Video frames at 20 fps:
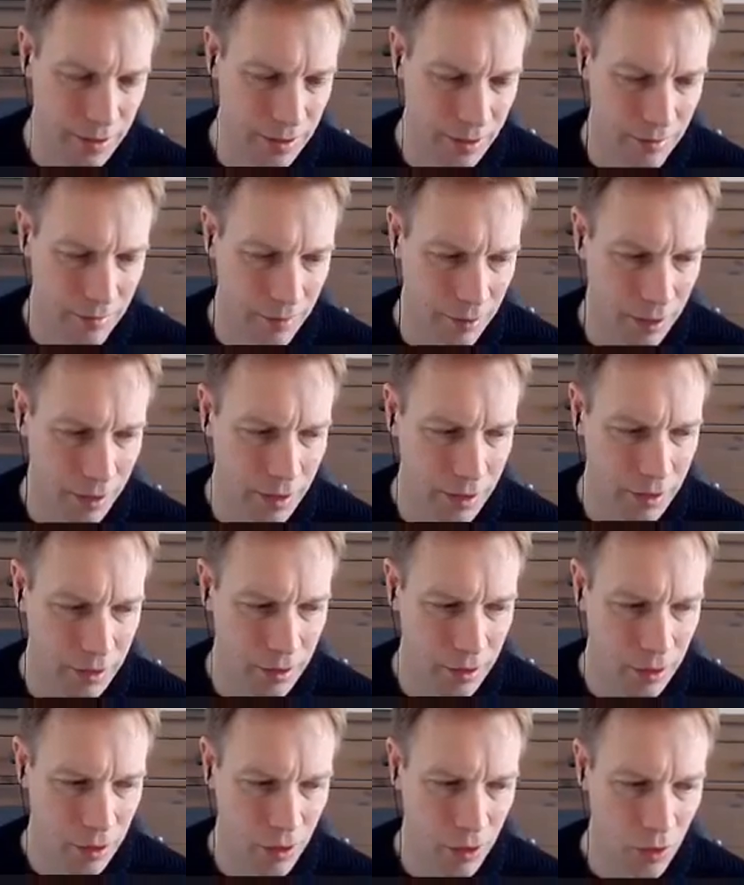or we give
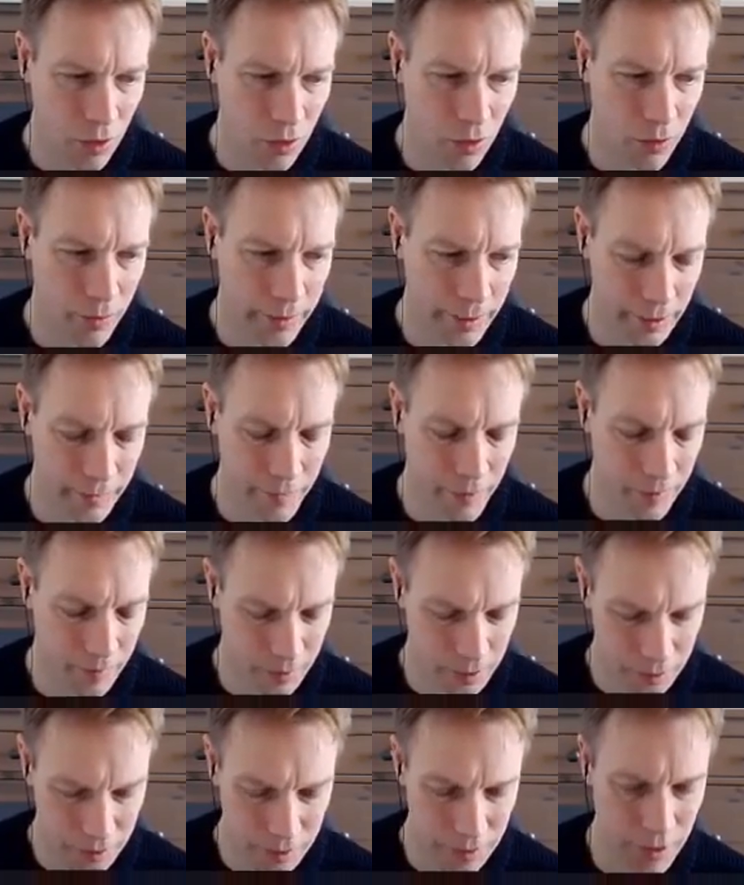up and just say, okay, hold
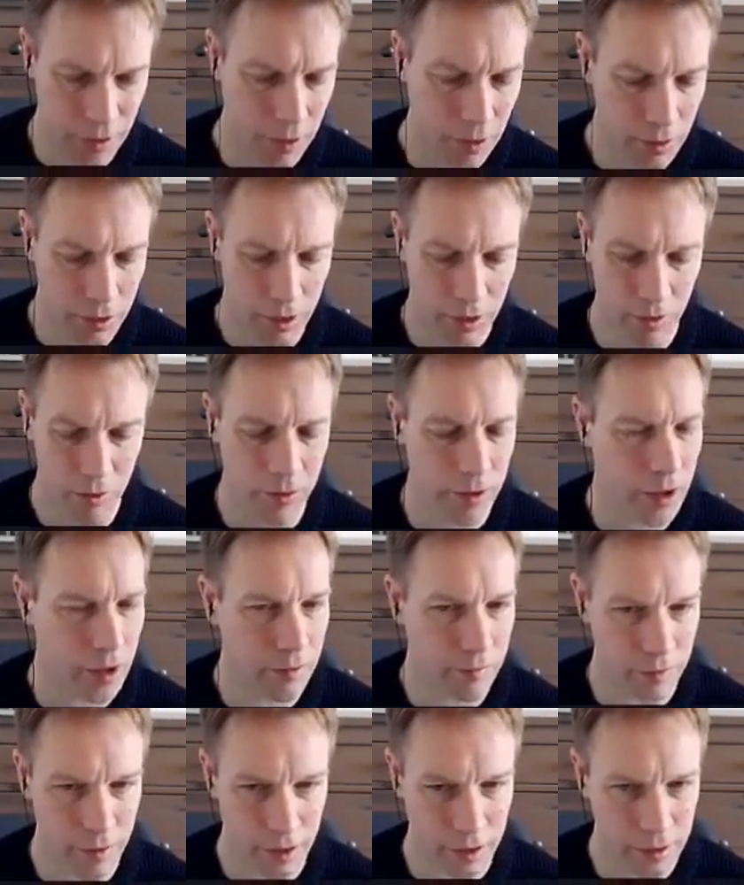it in a vec just like
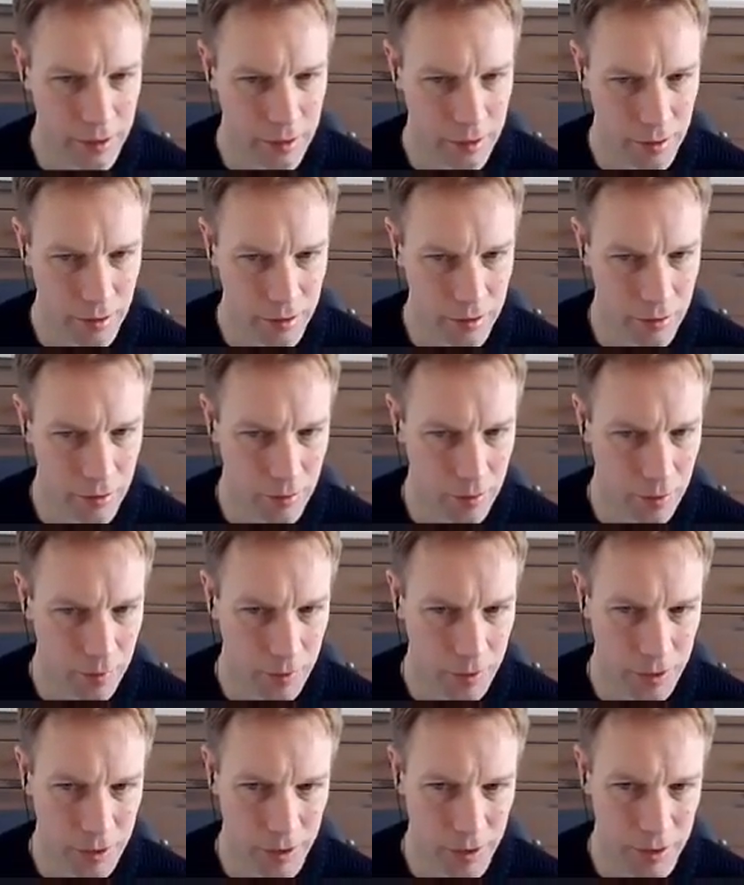normal, in which case there was kind of
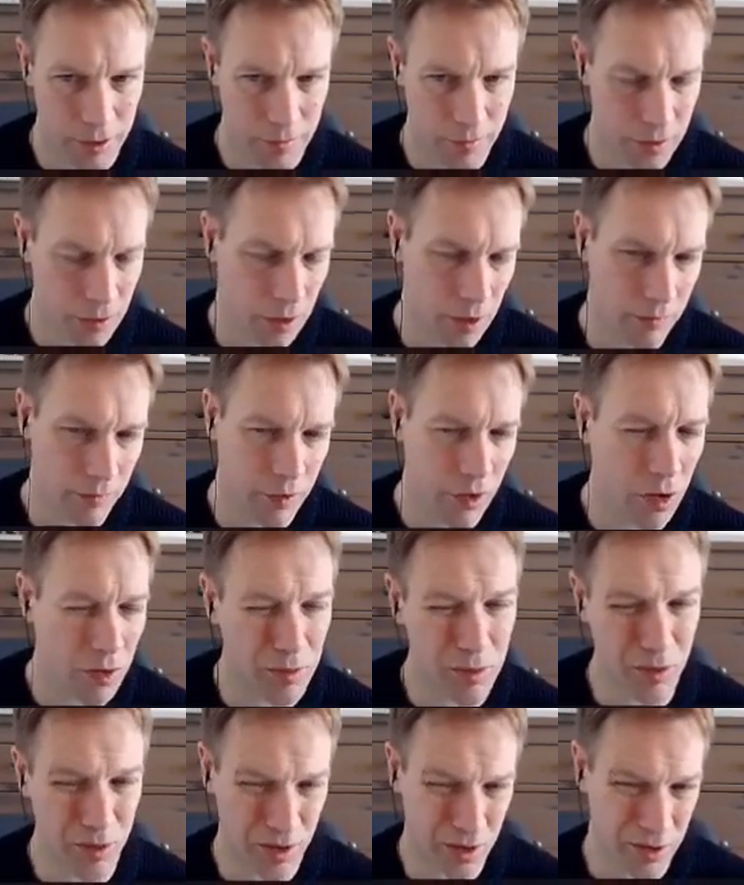no point using local
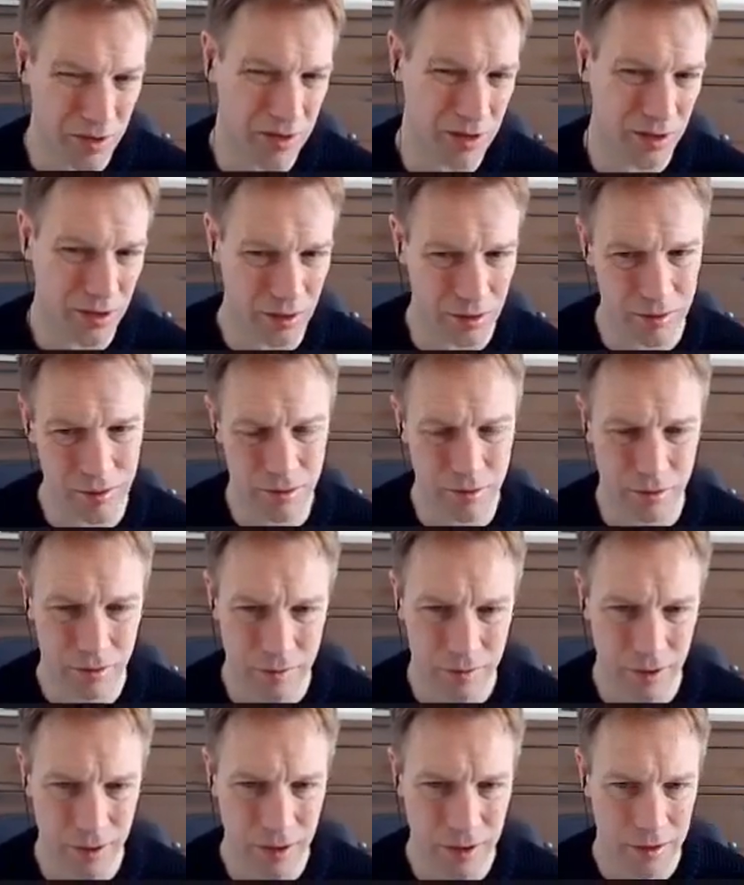storage vec.
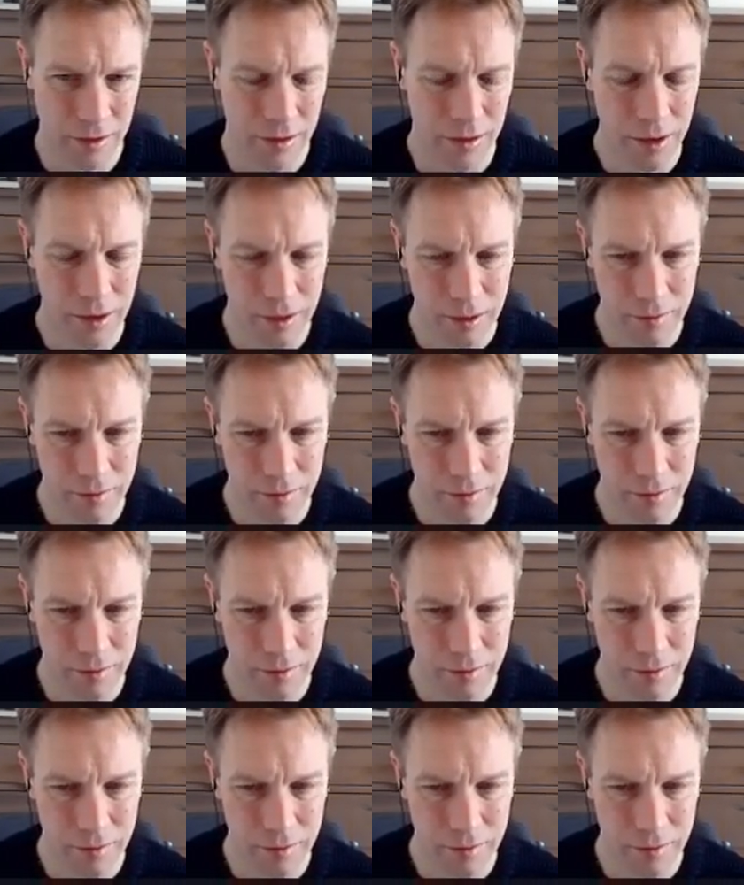You see what I mean?